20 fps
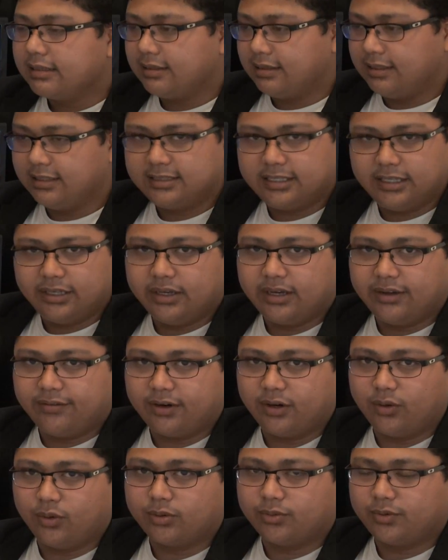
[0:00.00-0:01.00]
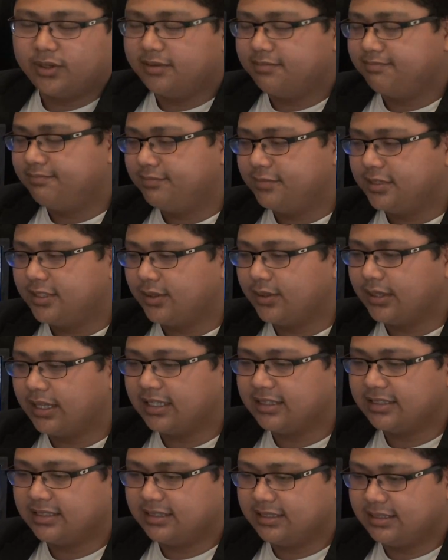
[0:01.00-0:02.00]
let's say you have no one, so
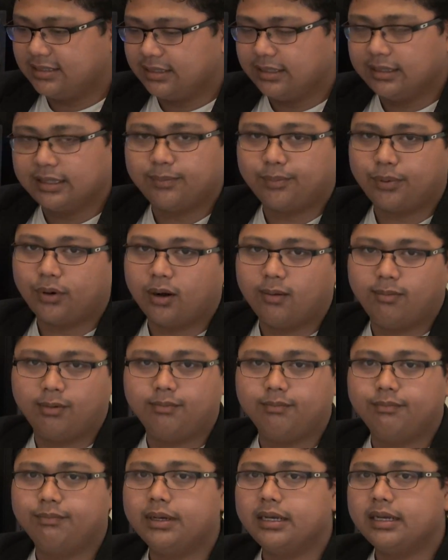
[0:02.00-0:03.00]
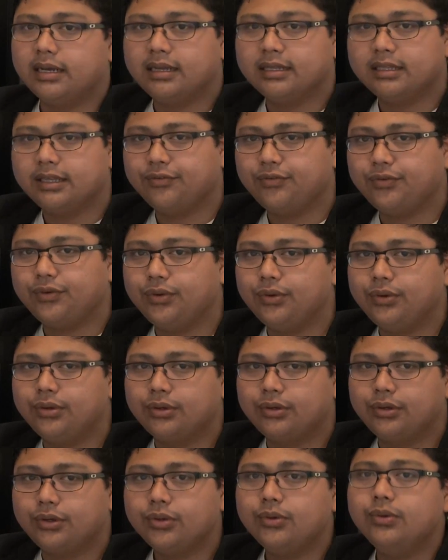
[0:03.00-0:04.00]
that's the problem. But if you
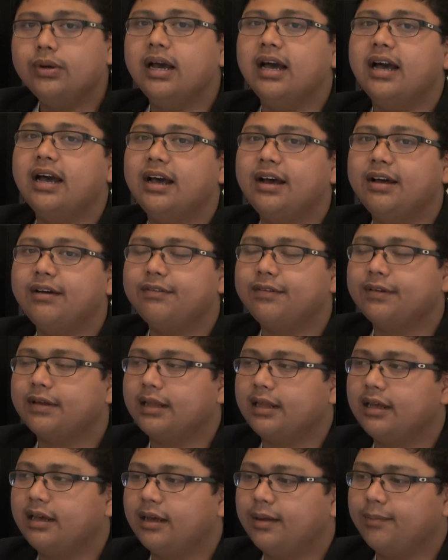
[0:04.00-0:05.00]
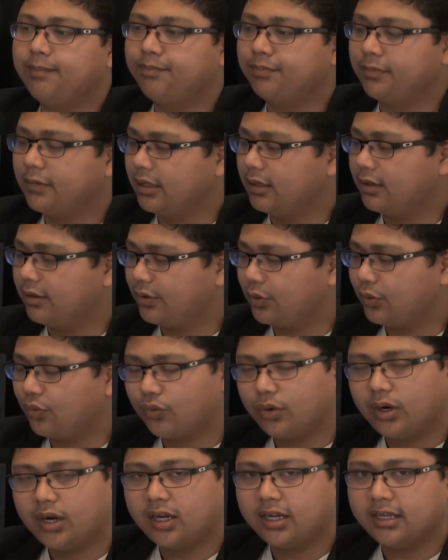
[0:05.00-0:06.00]
do have
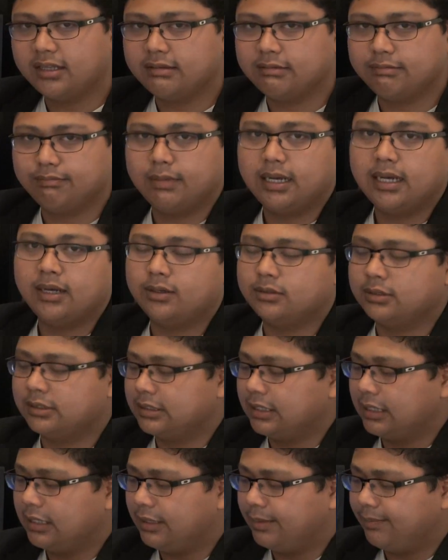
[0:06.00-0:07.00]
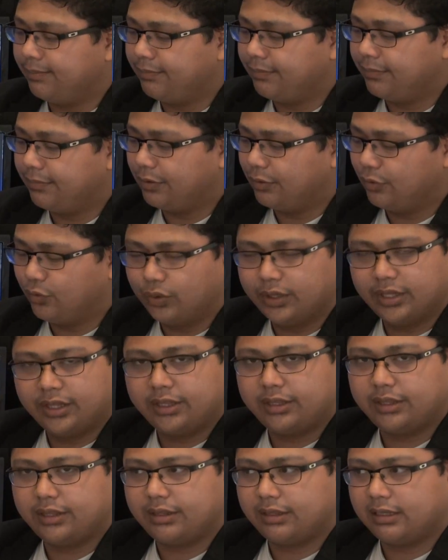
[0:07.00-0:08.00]
ROCCAT mouse
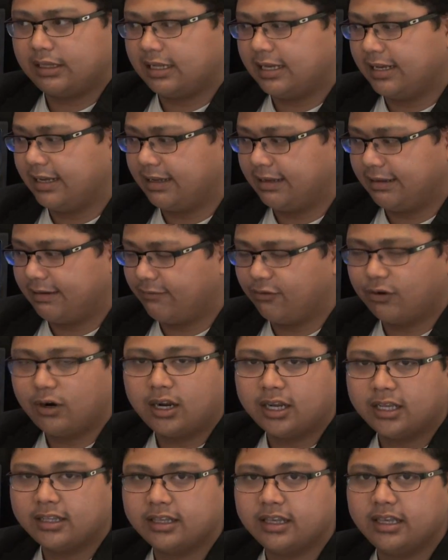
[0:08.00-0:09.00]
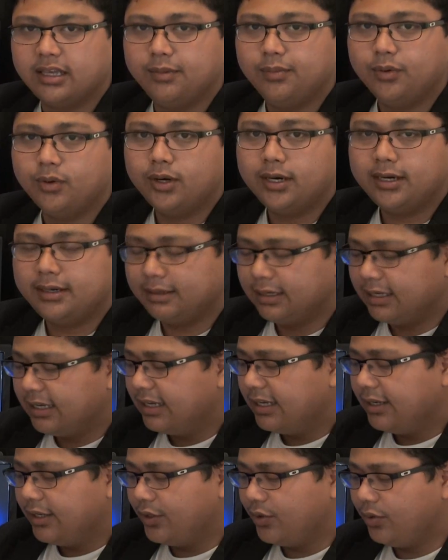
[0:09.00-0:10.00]
with like ROCCAT keyboard,
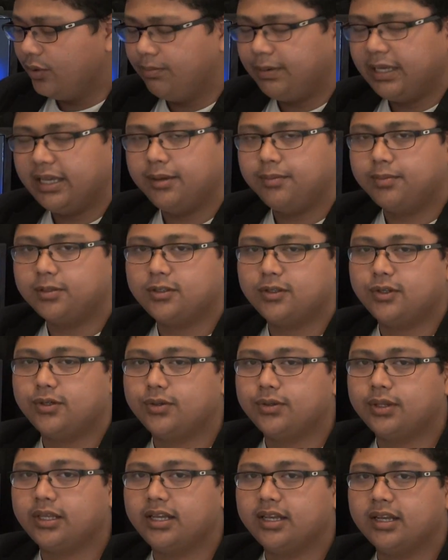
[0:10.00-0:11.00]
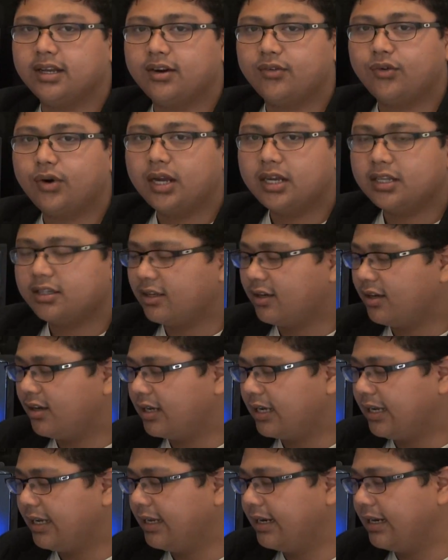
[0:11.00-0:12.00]
you'll be able to do the ROCCAT
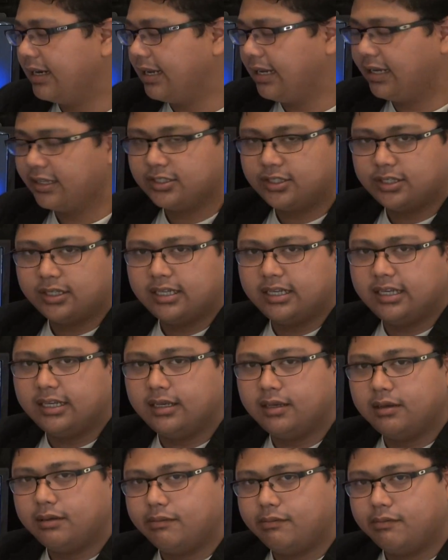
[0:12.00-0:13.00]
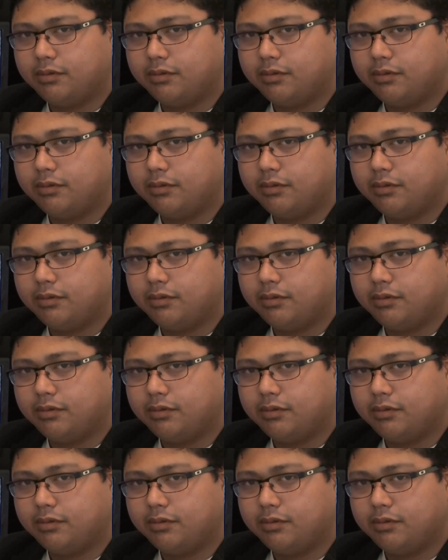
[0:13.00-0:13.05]
Talk and actually